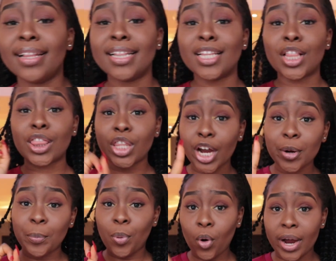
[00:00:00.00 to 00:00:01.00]
And then the
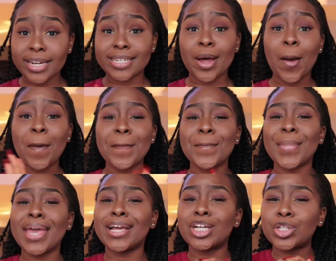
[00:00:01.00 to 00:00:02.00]
third point,
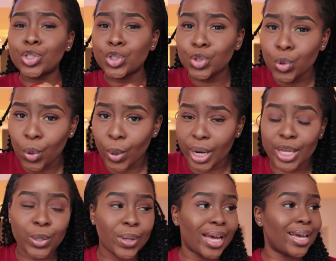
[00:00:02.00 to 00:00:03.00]
make sure,
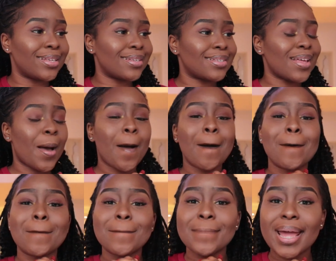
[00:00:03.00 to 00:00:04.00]
you guys,
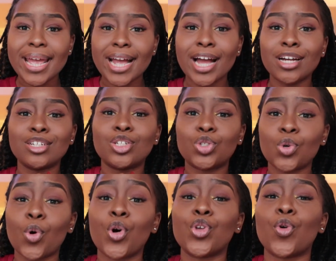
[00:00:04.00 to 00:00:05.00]
make
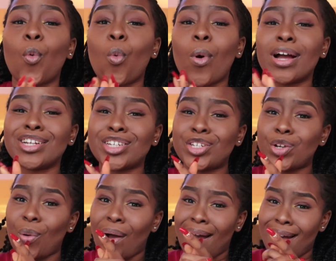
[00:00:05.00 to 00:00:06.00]
sure you wash
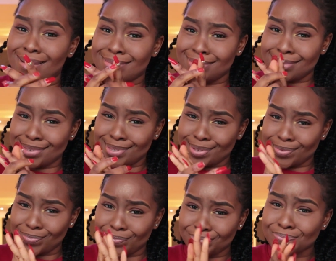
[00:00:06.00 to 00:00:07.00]
your hands.
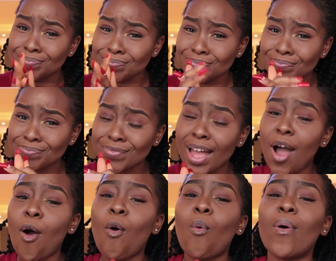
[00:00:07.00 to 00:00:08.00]

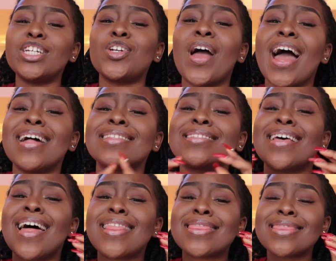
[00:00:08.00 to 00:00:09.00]
Hmm? Wash your
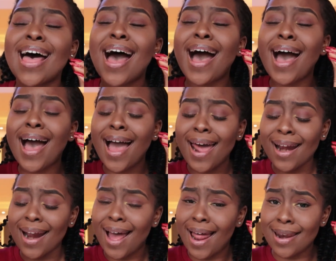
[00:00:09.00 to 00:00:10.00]
hands
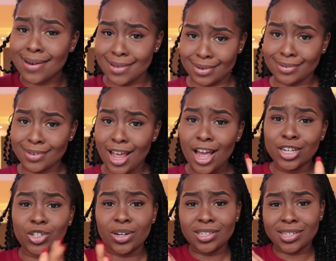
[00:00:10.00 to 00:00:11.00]
thoroughly.
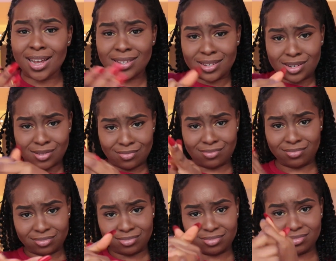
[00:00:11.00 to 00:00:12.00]
Don't just,
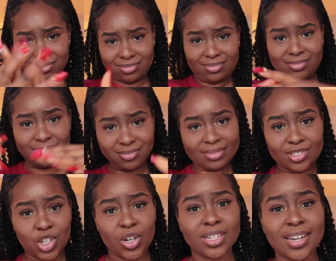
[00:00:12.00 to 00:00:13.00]

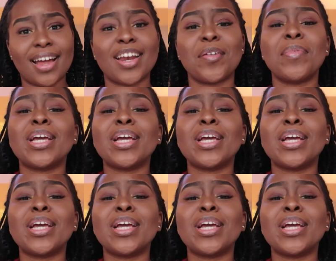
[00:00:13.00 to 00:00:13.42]
you're done.